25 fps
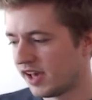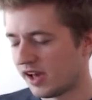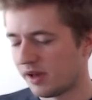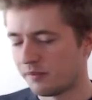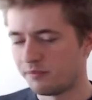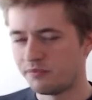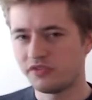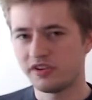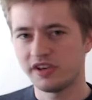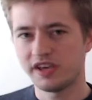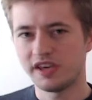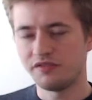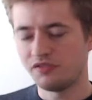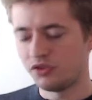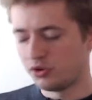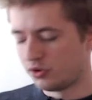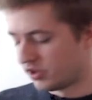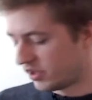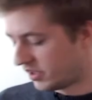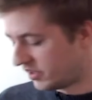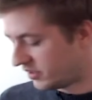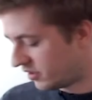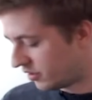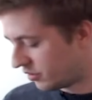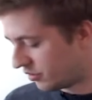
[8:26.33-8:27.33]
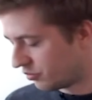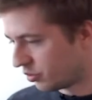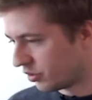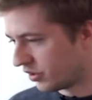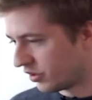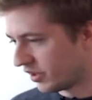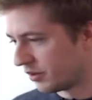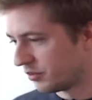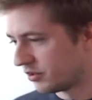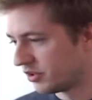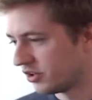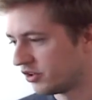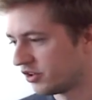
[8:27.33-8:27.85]
To give you an idea of what that
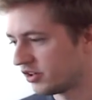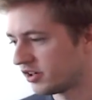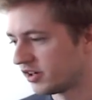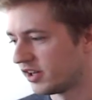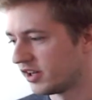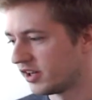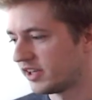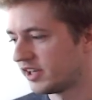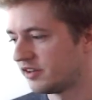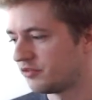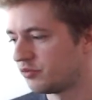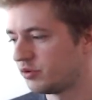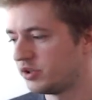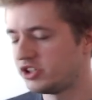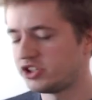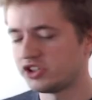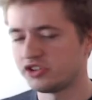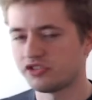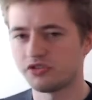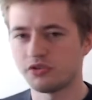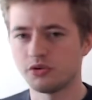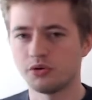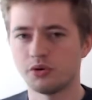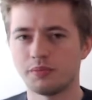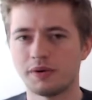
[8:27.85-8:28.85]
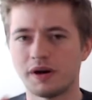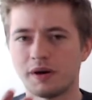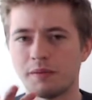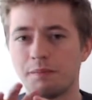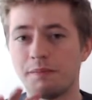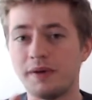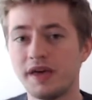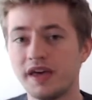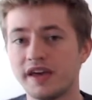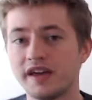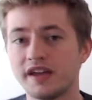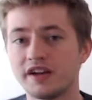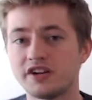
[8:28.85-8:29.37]
would look like, if we just thought about
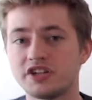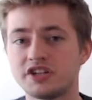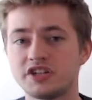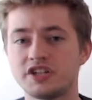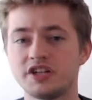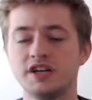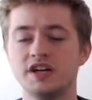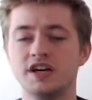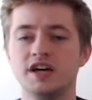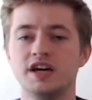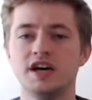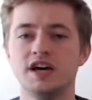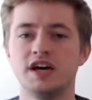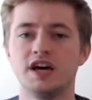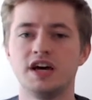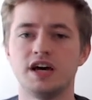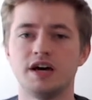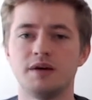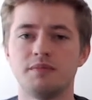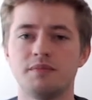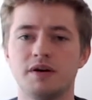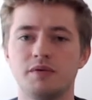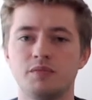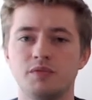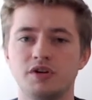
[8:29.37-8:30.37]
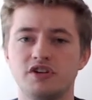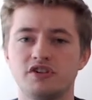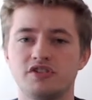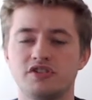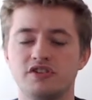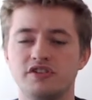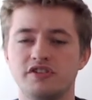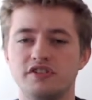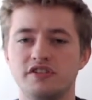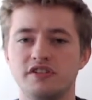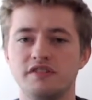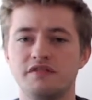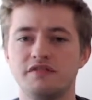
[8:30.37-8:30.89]
pitch and we just
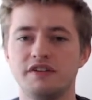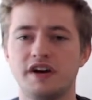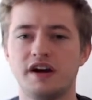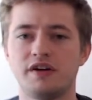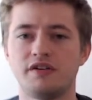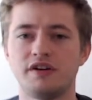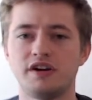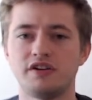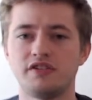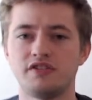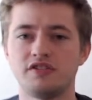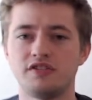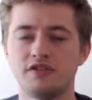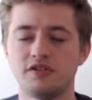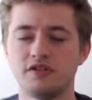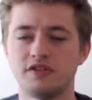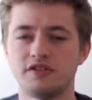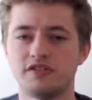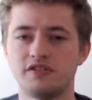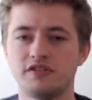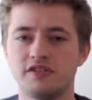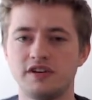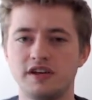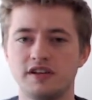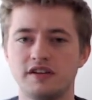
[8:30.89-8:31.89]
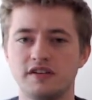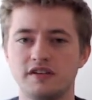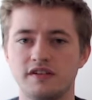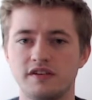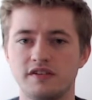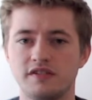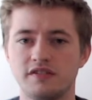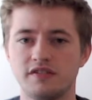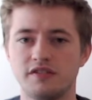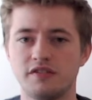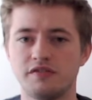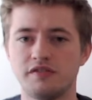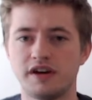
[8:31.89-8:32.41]
looked at the variance, you can see that
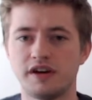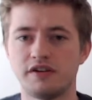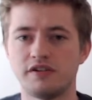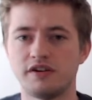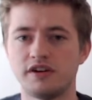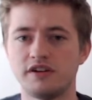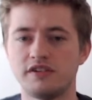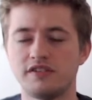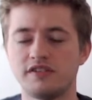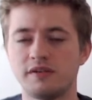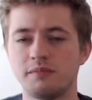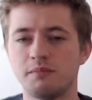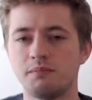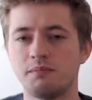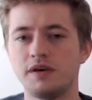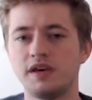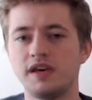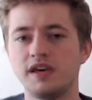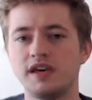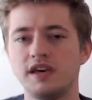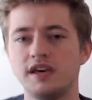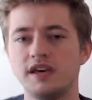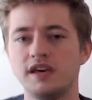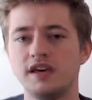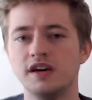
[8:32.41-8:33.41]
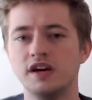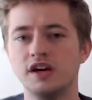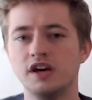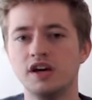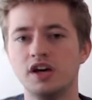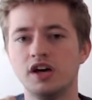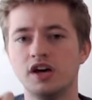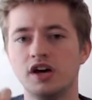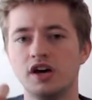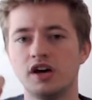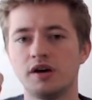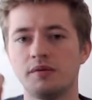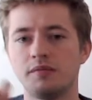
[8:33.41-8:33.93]
the variance in P,
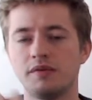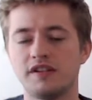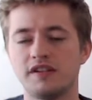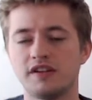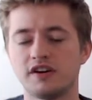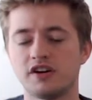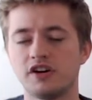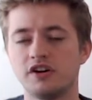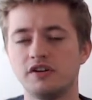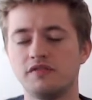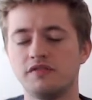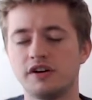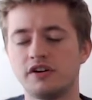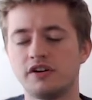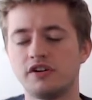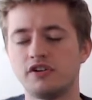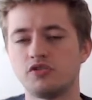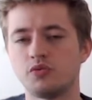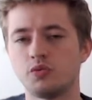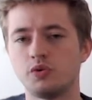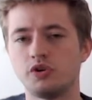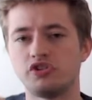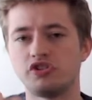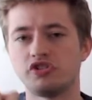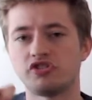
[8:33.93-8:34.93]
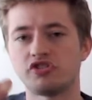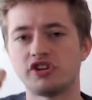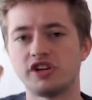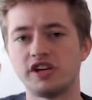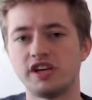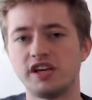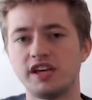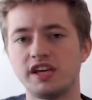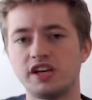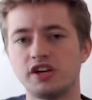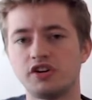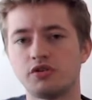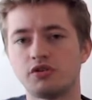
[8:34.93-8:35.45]
in the covariance, would just
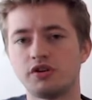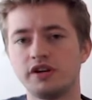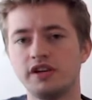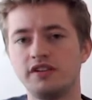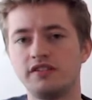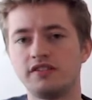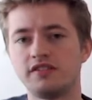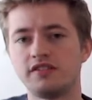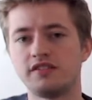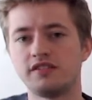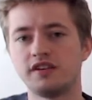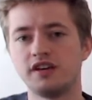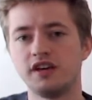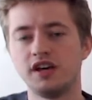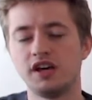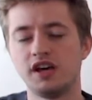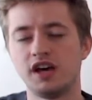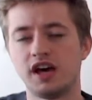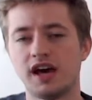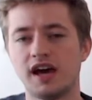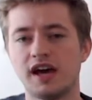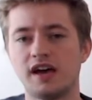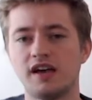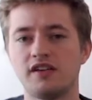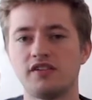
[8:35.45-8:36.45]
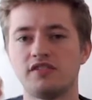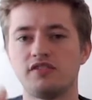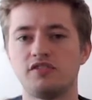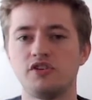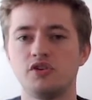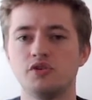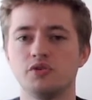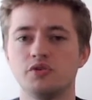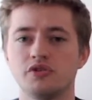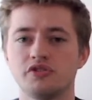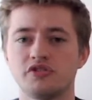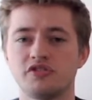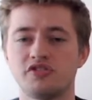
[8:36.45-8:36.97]
increase as you're
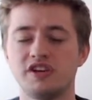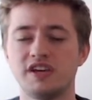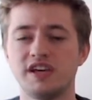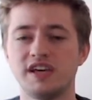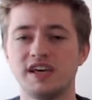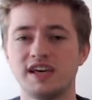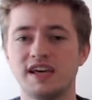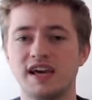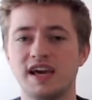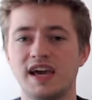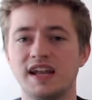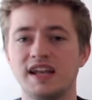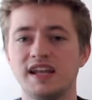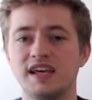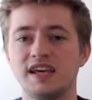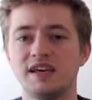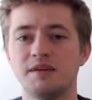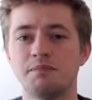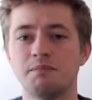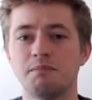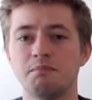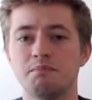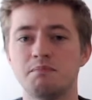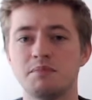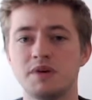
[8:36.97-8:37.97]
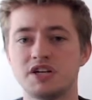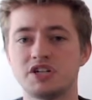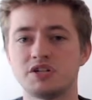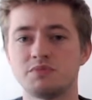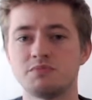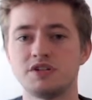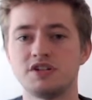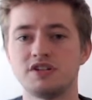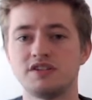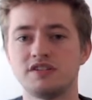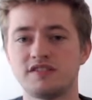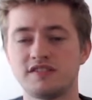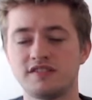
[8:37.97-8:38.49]
not seeing any
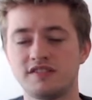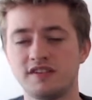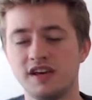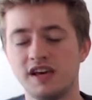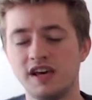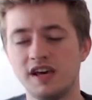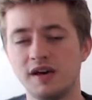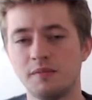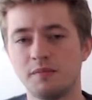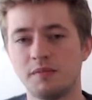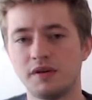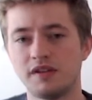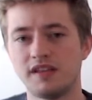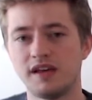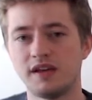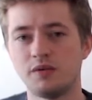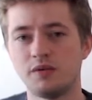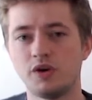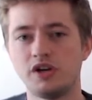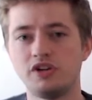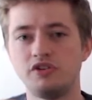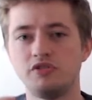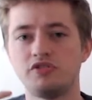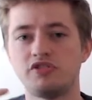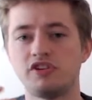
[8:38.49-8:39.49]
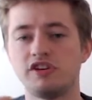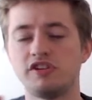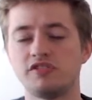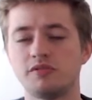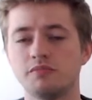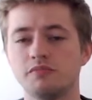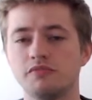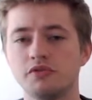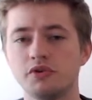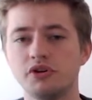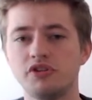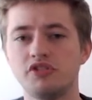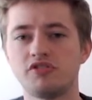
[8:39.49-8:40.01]
measurements. But then when you see some
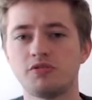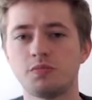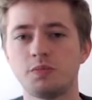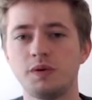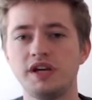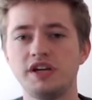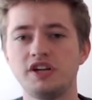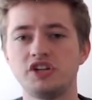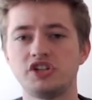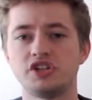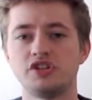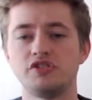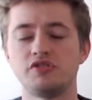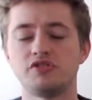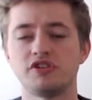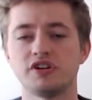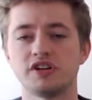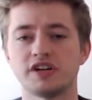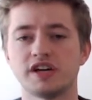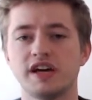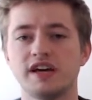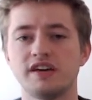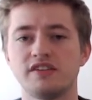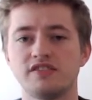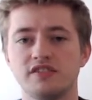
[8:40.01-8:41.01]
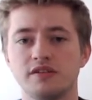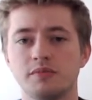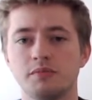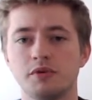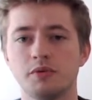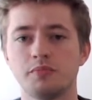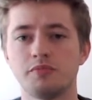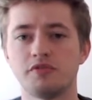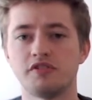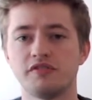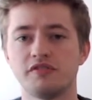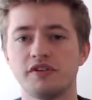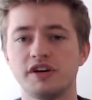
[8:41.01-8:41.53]
voice speech and you start getting some
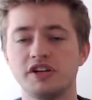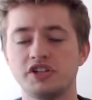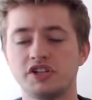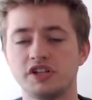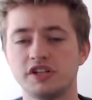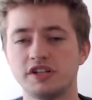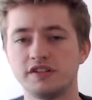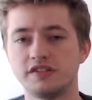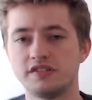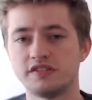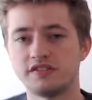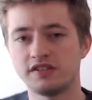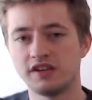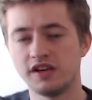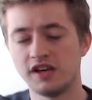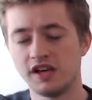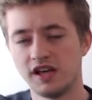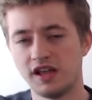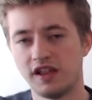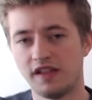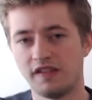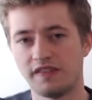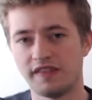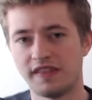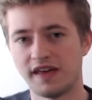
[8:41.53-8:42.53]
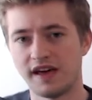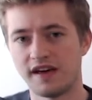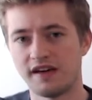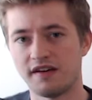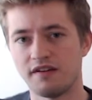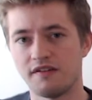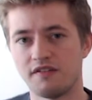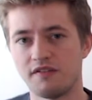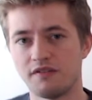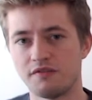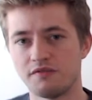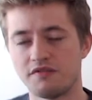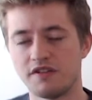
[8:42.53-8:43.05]
observations, that
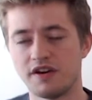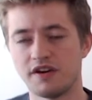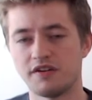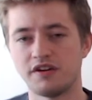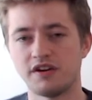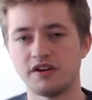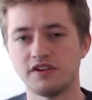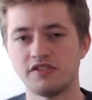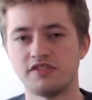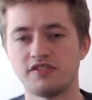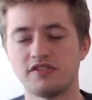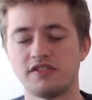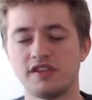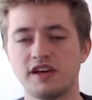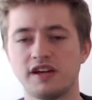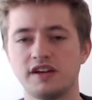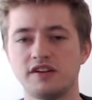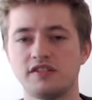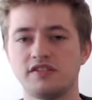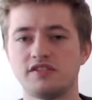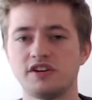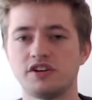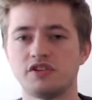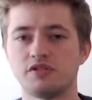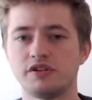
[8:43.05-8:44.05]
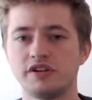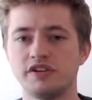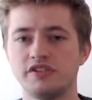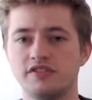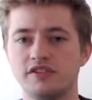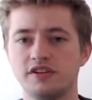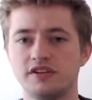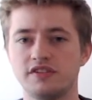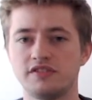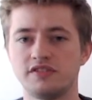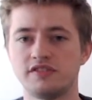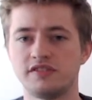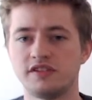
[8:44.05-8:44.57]
variance then
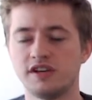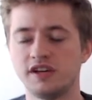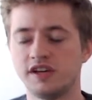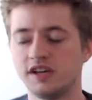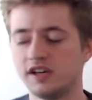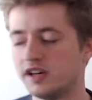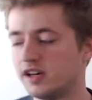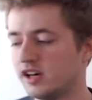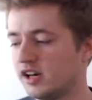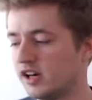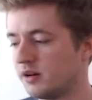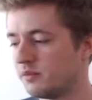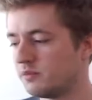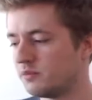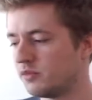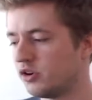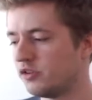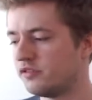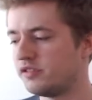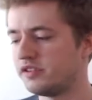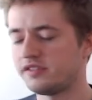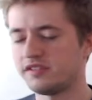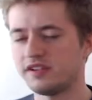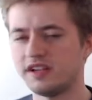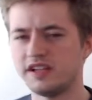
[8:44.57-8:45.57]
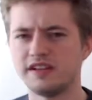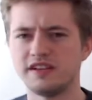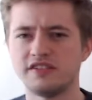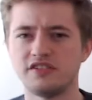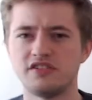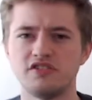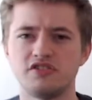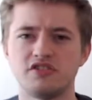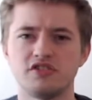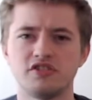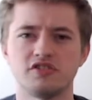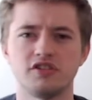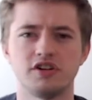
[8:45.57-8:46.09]
decreases. Obviously this
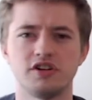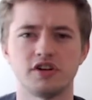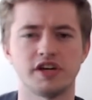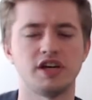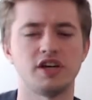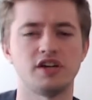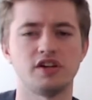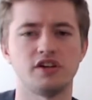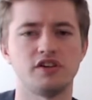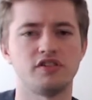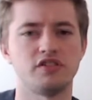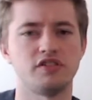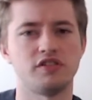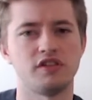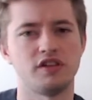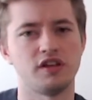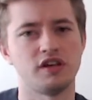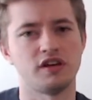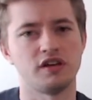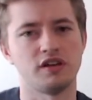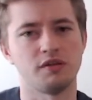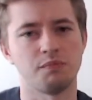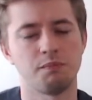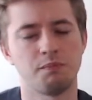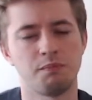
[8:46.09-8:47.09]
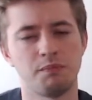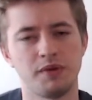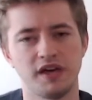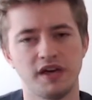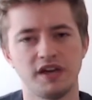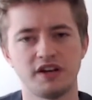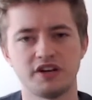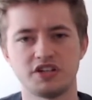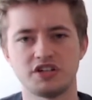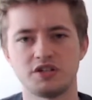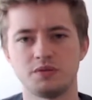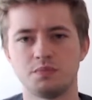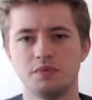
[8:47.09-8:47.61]
is just looking at the
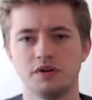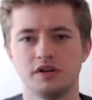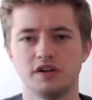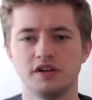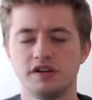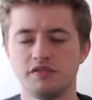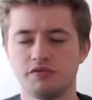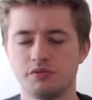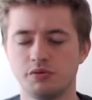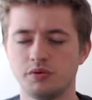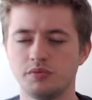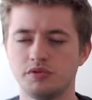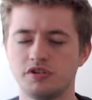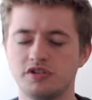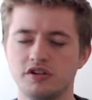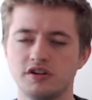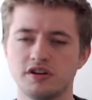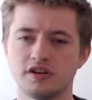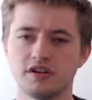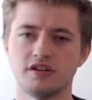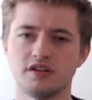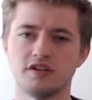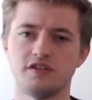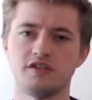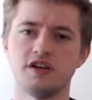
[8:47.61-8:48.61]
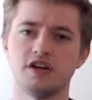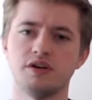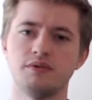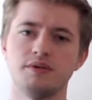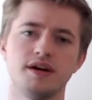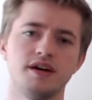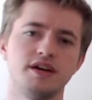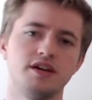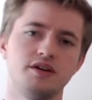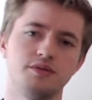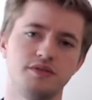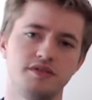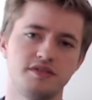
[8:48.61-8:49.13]
pitch, but if we were to look at the DOA,
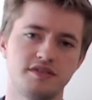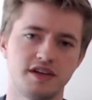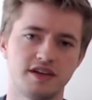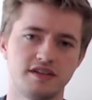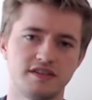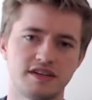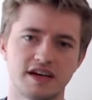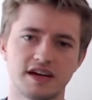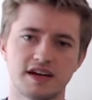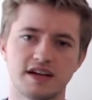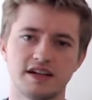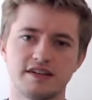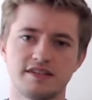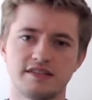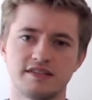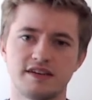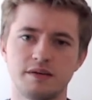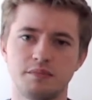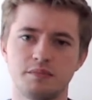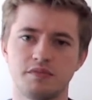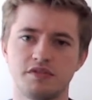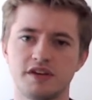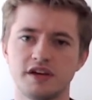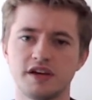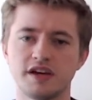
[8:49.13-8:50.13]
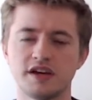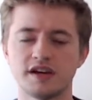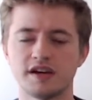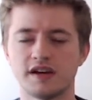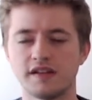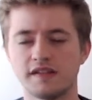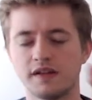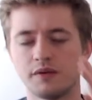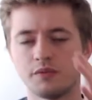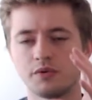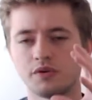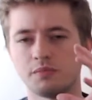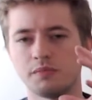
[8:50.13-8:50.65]
you would see exactly the same thing, and
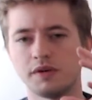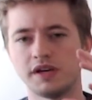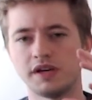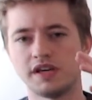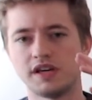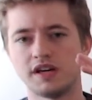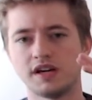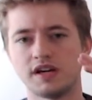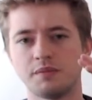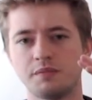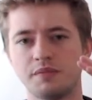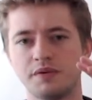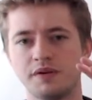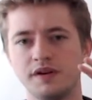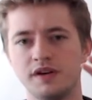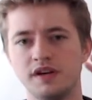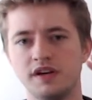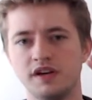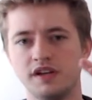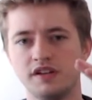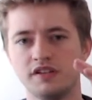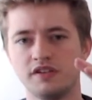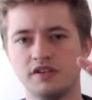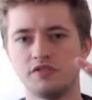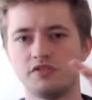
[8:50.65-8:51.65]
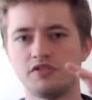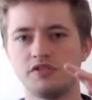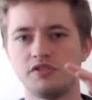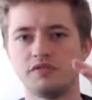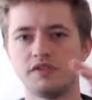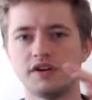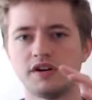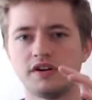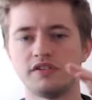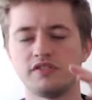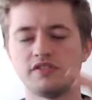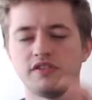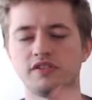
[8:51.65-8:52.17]
that would make up, those two
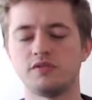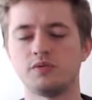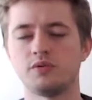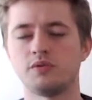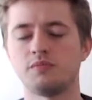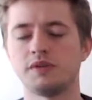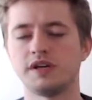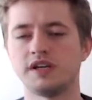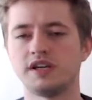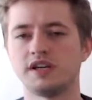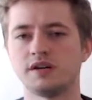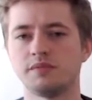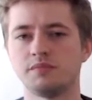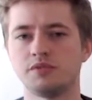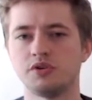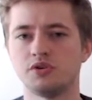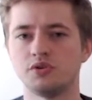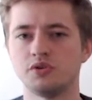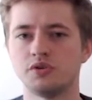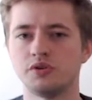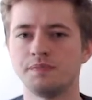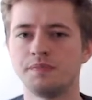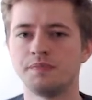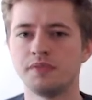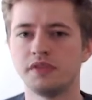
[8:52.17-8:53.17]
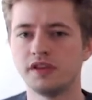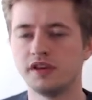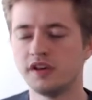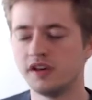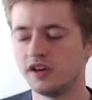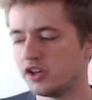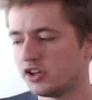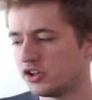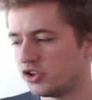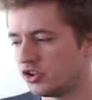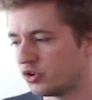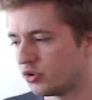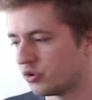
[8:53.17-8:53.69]
variances would make up your
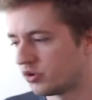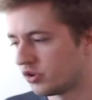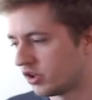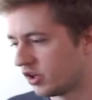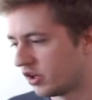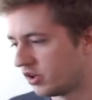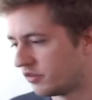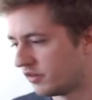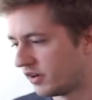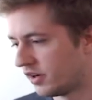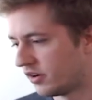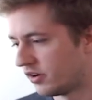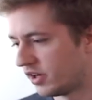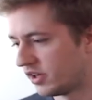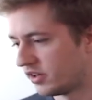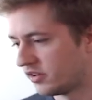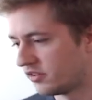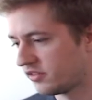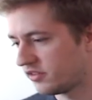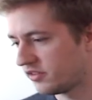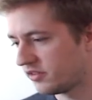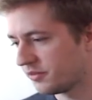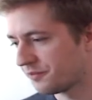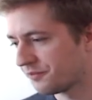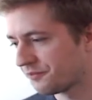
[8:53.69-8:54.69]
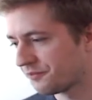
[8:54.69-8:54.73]
covariance